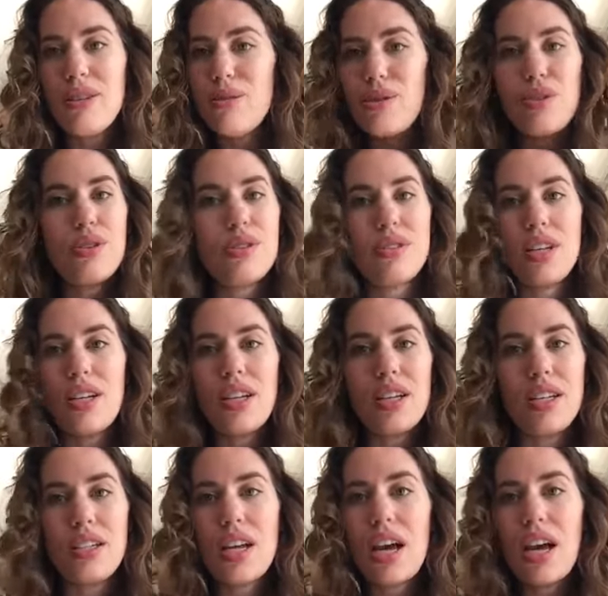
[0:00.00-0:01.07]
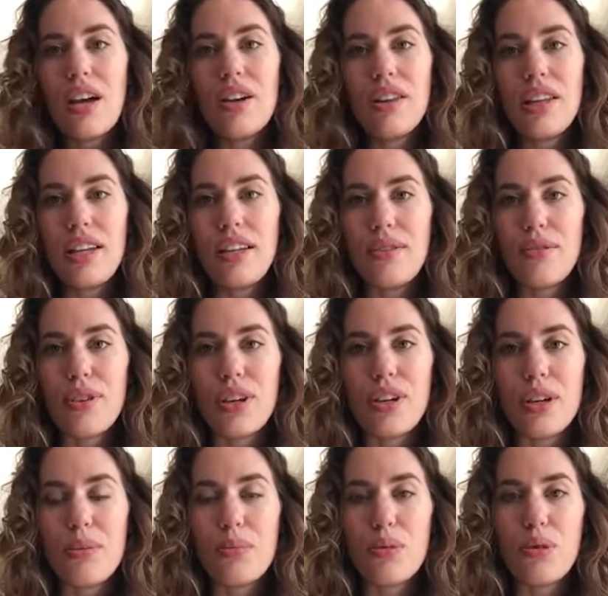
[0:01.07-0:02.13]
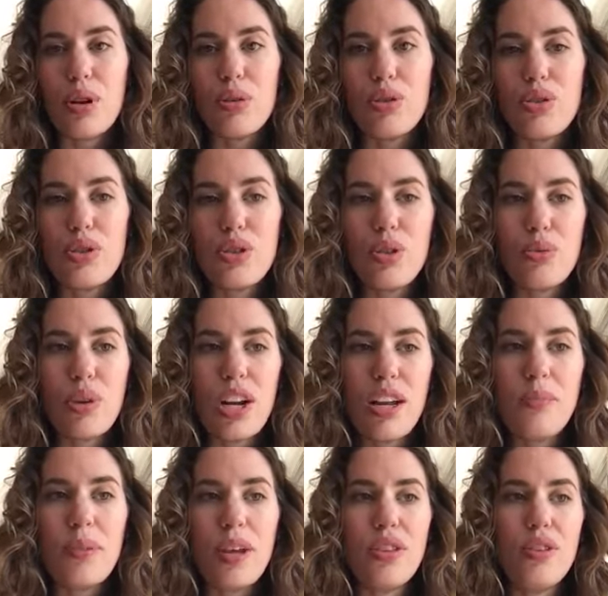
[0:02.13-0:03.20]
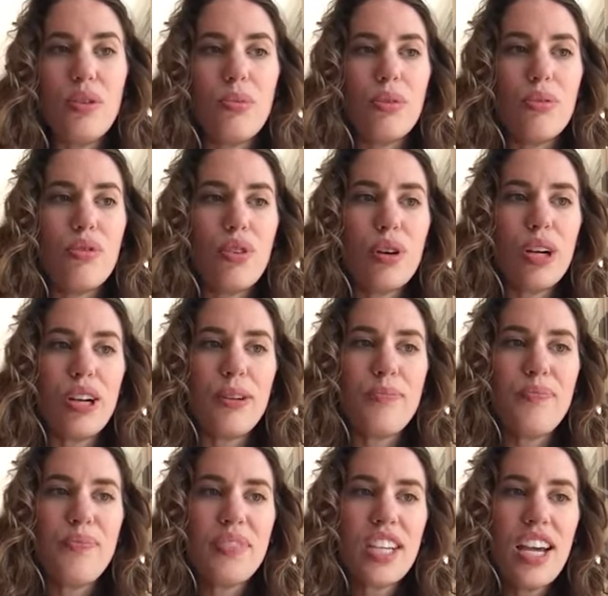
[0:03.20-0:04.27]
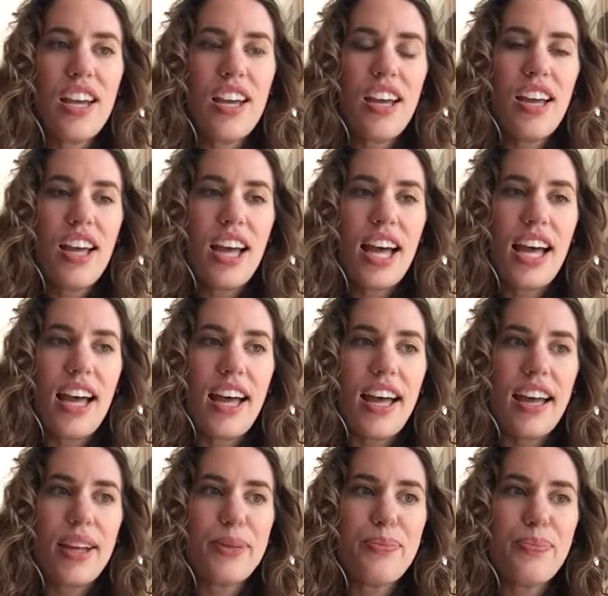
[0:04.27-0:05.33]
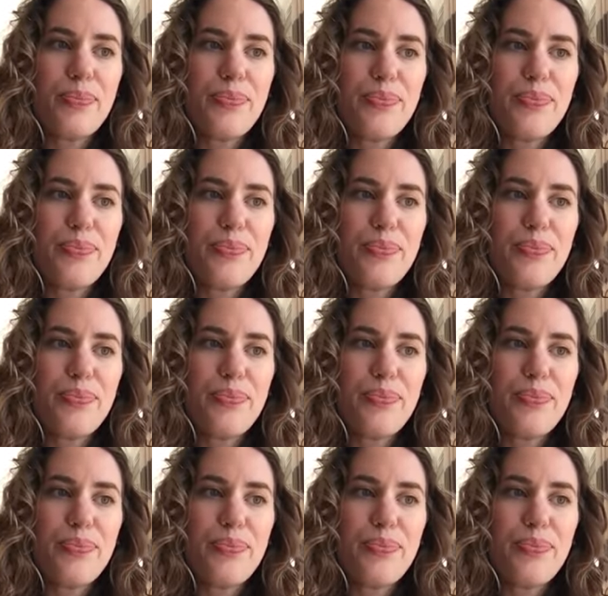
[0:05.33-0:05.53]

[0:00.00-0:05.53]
It was just an entirely different approach to what I'd been through before. The